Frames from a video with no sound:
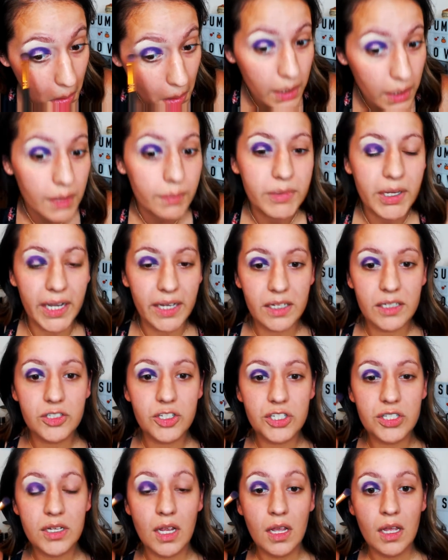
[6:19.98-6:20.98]
And I'm kind of
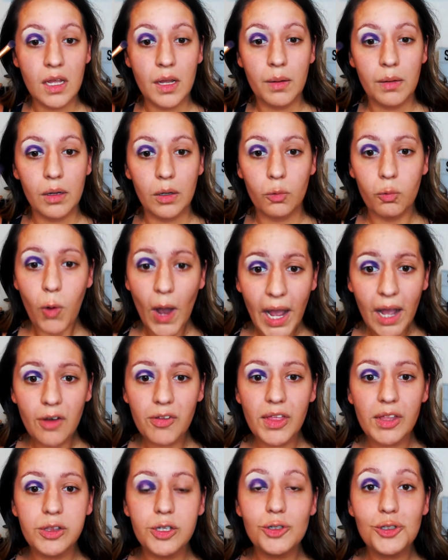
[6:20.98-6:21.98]
just, wow,
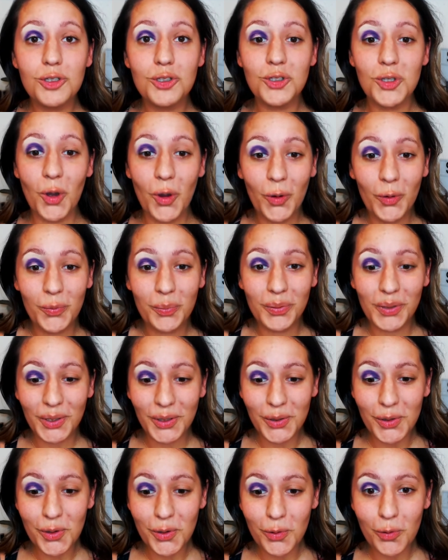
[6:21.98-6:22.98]
that looks so
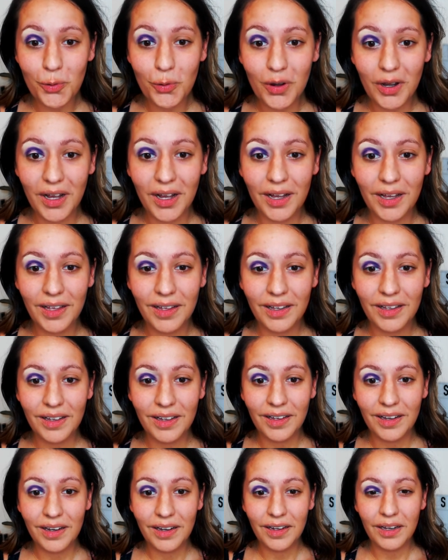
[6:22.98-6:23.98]
blue.
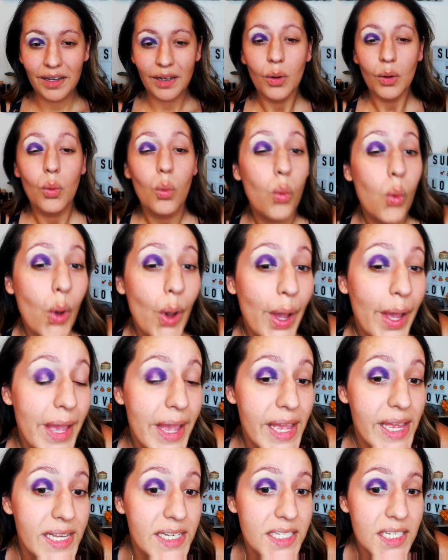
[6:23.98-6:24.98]

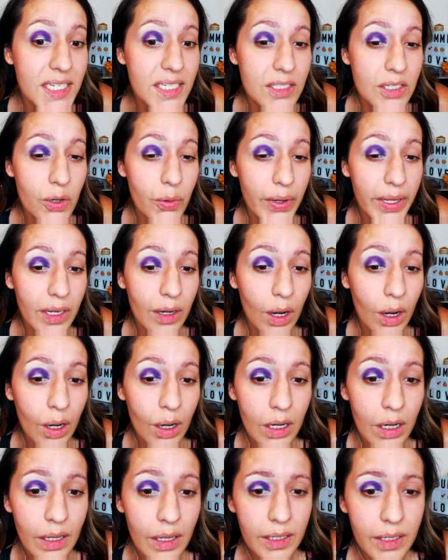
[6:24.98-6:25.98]
What is going
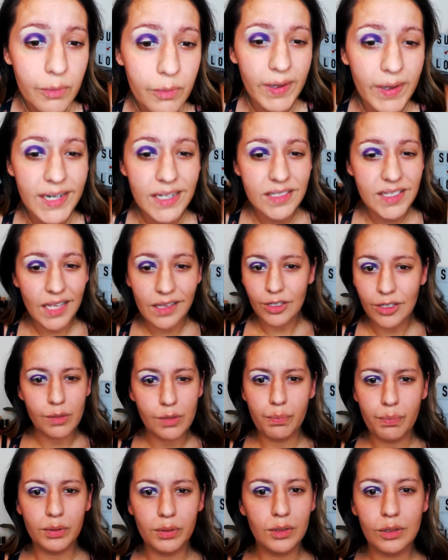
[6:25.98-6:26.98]
on? Why does that look
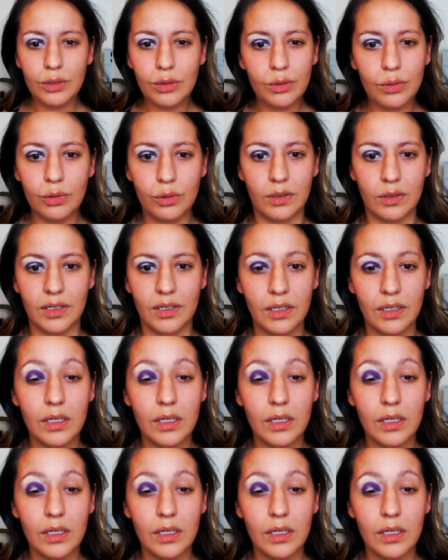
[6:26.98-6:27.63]
blue?